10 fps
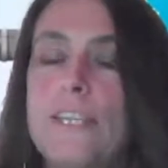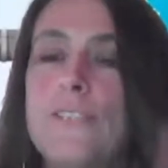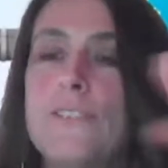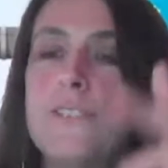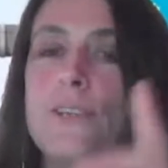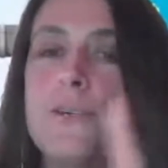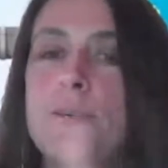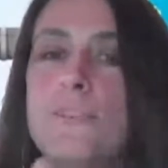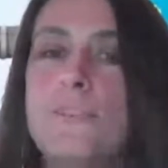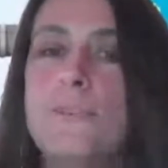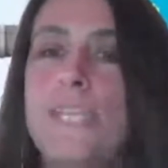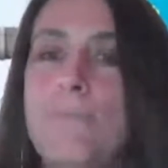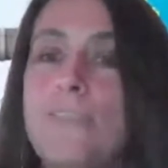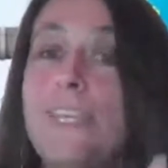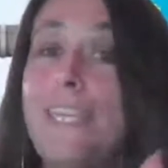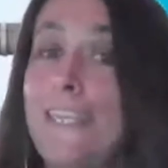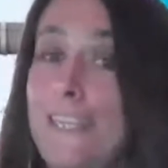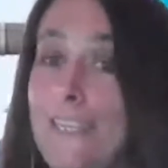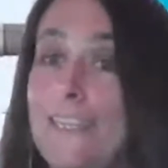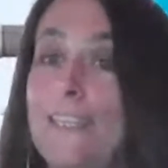And so to keep the heat
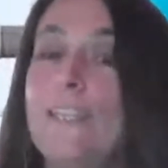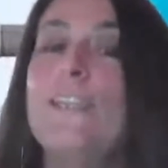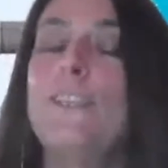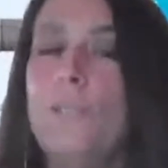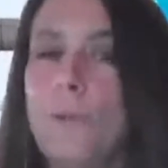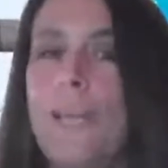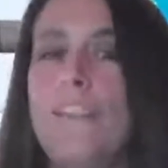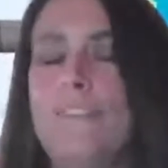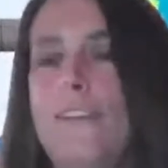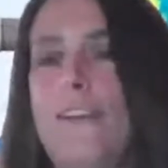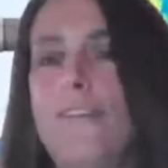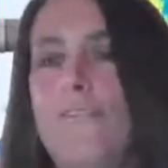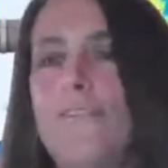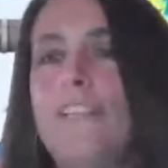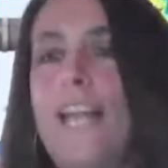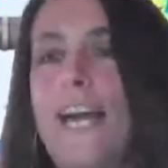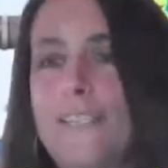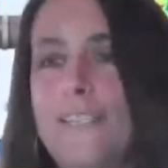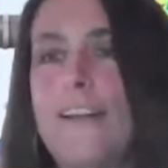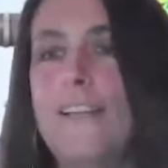in, you had to have
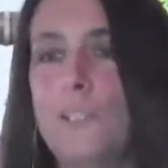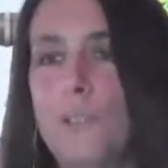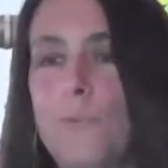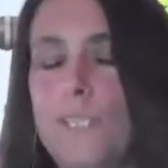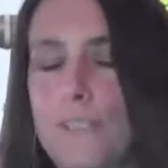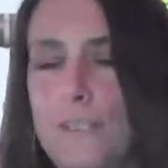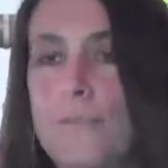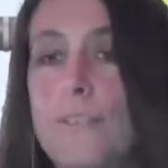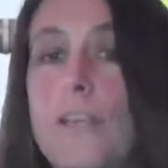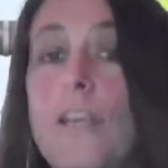glass on your windows.